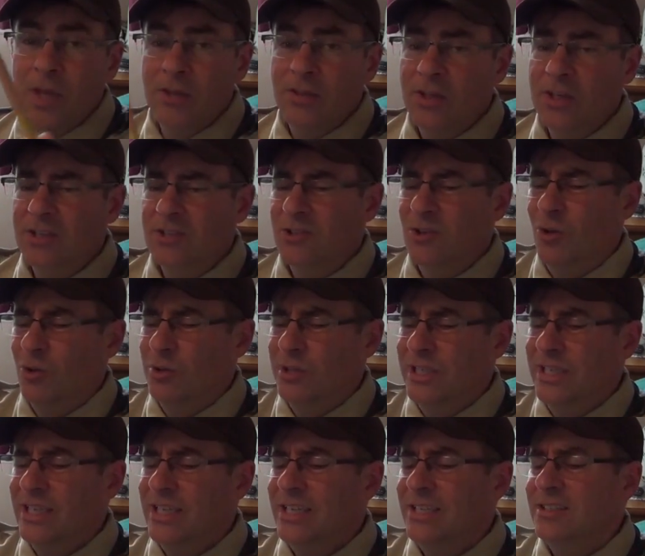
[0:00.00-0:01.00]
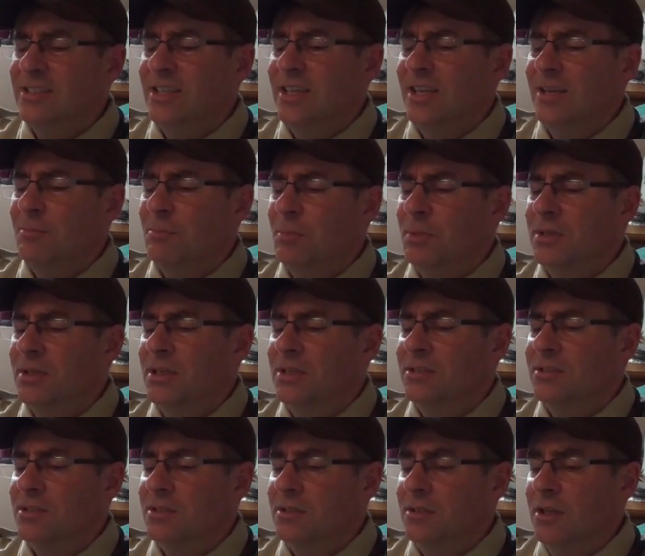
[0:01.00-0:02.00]
I think it's called leaky tape, and
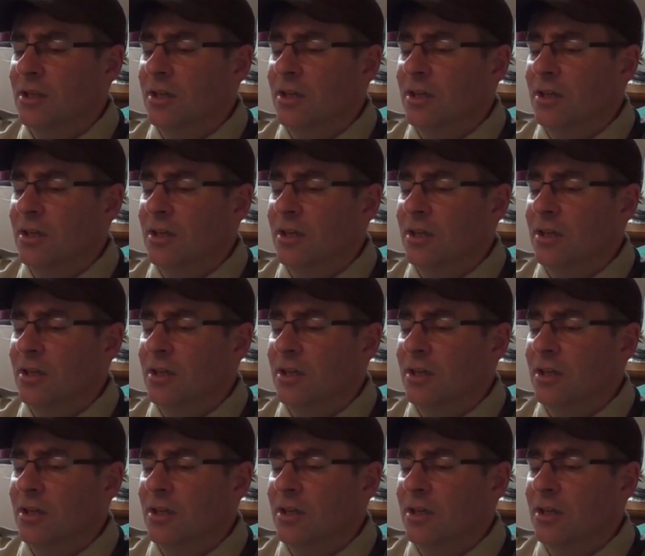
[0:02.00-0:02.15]
it's a